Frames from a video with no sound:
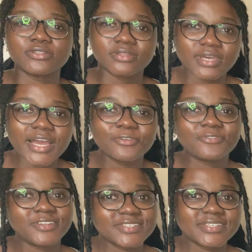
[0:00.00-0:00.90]
the kind of
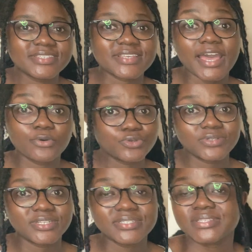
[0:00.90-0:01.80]
lessons I also
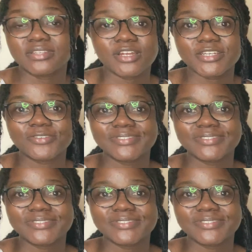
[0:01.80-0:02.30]
learned as an adult.